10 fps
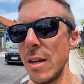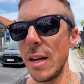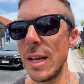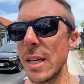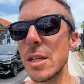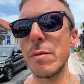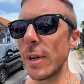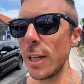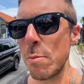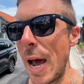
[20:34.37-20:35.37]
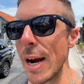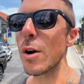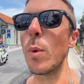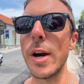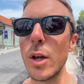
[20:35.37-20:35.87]
it doesn't really matter
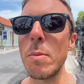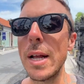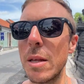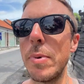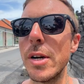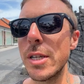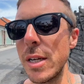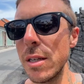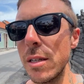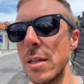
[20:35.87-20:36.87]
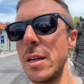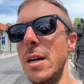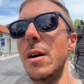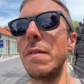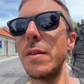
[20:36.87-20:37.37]
where you met the person. You
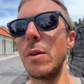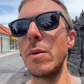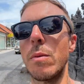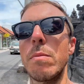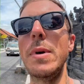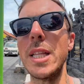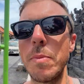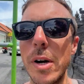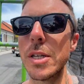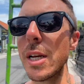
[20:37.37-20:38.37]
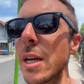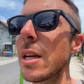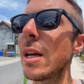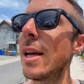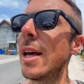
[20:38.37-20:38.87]
know, if you meet the person,
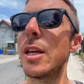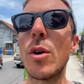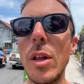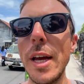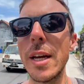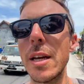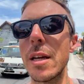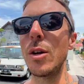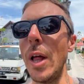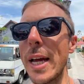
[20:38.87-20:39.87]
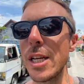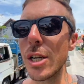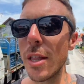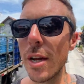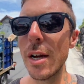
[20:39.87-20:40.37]
you click, you like each
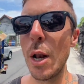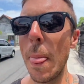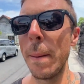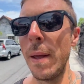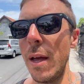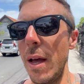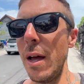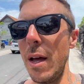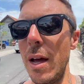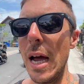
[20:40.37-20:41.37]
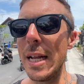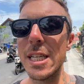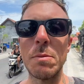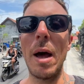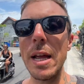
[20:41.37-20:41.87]
other, and this
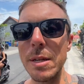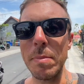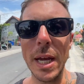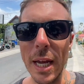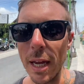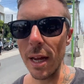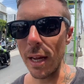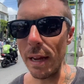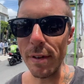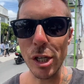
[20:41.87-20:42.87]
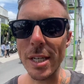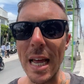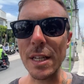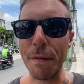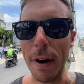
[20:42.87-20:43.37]
might be even just
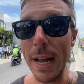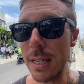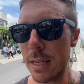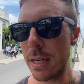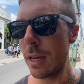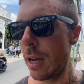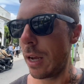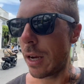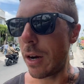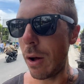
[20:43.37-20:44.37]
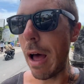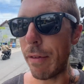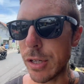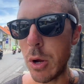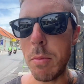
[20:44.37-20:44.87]
as friends. You know, I've
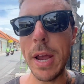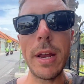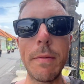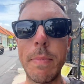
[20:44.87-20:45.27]
also made